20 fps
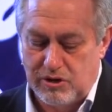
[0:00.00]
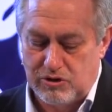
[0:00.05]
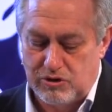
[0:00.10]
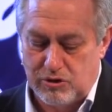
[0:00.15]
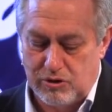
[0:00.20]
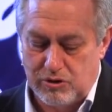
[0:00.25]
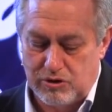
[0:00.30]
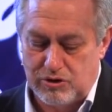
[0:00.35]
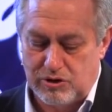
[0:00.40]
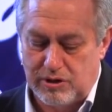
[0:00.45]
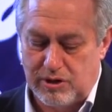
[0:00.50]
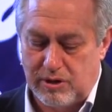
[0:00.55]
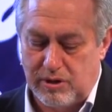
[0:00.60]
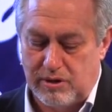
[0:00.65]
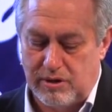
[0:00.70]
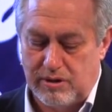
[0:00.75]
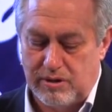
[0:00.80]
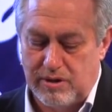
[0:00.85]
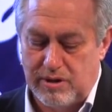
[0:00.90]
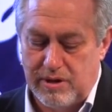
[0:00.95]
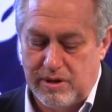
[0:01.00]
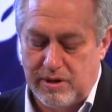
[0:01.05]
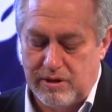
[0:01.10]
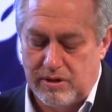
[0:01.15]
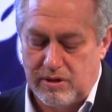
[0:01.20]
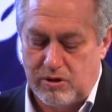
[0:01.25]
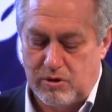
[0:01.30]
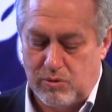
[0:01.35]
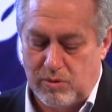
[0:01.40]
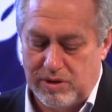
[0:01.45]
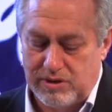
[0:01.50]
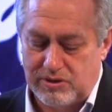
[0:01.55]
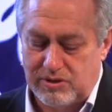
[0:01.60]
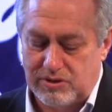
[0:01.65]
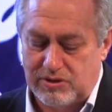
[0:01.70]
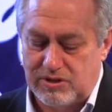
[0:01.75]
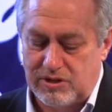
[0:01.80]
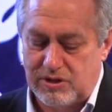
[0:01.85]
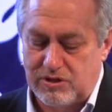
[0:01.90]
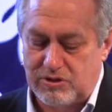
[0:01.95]
Churchill, the
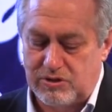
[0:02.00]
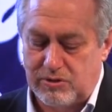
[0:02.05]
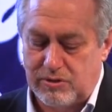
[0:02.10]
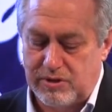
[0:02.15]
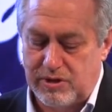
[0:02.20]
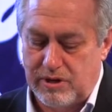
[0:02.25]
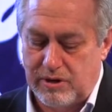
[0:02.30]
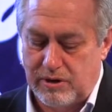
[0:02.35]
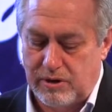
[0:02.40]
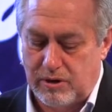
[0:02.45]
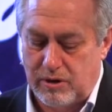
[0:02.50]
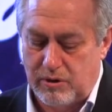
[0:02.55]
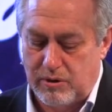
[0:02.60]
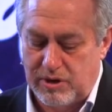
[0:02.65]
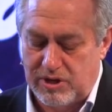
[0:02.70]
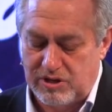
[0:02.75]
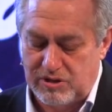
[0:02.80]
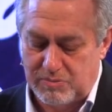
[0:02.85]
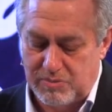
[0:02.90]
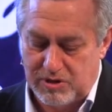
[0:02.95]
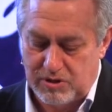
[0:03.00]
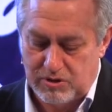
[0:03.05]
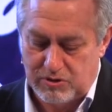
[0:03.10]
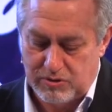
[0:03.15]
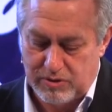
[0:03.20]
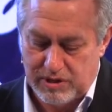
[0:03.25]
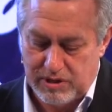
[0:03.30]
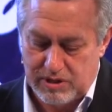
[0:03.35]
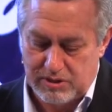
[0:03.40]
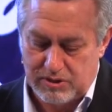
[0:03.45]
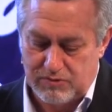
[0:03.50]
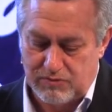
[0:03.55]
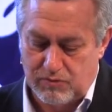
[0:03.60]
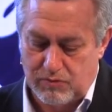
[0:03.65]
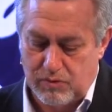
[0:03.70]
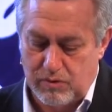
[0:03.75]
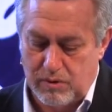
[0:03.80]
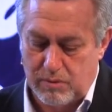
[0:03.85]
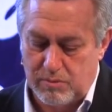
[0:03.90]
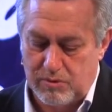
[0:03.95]
quintessential hero, has been
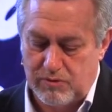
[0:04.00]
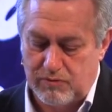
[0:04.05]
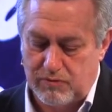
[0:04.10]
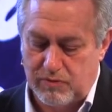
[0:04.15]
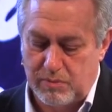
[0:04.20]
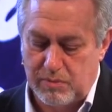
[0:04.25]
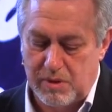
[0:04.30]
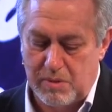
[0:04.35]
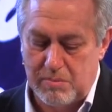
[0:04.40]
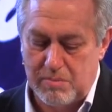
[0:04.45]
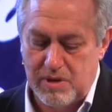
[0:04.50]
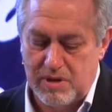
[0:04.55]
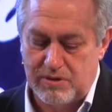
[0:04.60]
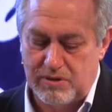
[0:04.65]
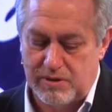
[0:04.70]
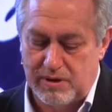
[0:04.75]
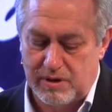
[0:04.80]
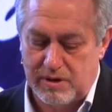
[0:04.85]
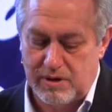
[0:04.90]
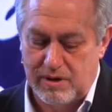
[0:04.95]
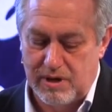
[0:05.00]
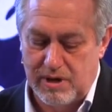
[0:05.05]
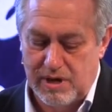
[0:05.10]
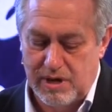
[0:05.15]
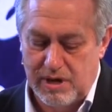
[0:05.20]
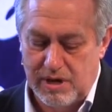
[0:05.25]
transformed from the mythic